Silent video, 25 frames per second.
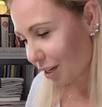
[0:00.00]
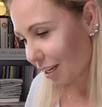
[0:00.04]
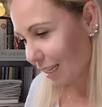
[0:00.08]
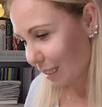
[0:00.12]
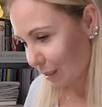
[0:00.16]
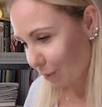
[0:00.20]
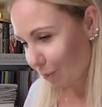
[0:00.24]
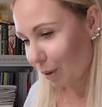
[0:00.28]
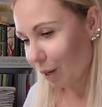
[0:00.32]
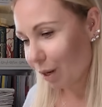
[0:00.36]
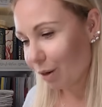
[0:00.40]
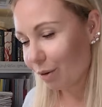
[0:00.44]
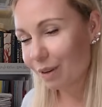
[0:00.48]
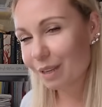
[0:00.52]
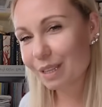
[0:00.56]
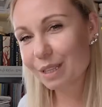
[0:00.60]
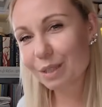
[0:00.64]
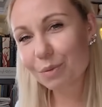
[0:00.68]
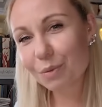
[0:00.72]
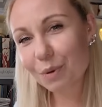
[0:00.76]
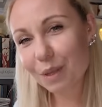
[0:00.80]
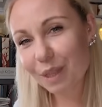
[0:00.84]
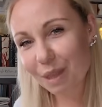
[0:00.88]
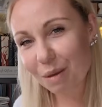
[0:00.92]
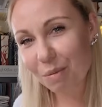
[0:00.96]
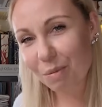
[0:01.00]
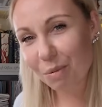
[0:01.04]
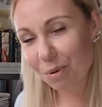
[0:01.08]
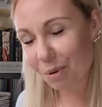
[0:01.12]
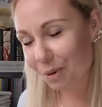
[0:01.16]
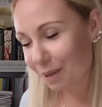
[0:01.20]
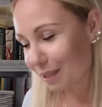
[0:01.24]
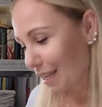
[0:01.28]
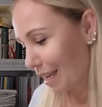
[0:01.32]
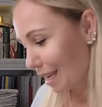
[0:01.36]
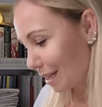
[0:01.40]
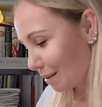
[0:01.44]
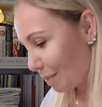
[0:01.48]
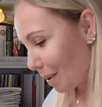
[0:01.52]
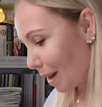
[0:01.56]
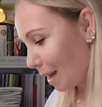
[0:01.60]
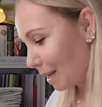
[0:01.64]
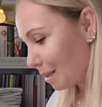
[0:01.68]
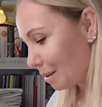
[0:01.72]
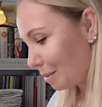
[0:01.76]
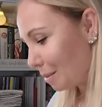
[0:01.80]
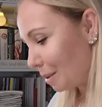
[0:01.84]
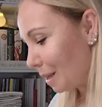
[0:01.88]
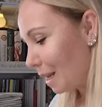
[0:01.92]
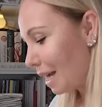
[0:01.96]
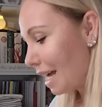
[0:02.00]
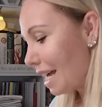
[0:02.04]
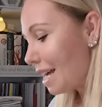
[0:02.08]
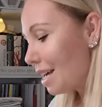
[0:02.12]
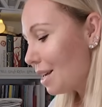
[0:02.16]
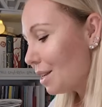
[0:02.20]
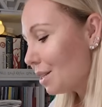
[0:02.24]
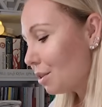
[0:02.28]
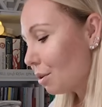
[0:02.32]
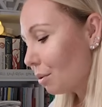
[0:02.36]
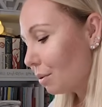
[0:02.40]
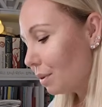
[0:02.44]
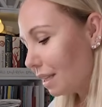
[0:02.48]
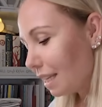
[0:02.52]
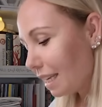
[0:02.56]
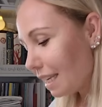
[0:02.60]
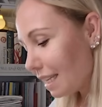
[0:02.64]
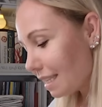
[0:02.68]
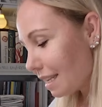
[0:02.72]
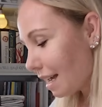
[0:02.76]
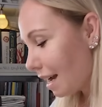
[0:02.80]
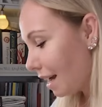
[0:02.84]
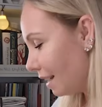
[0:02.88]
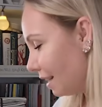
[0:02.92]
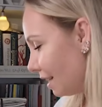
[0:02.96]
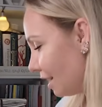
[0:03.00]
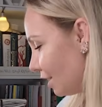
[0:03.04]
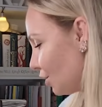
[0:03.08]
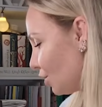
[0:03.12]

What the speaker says: experience with the books as possible. So these are the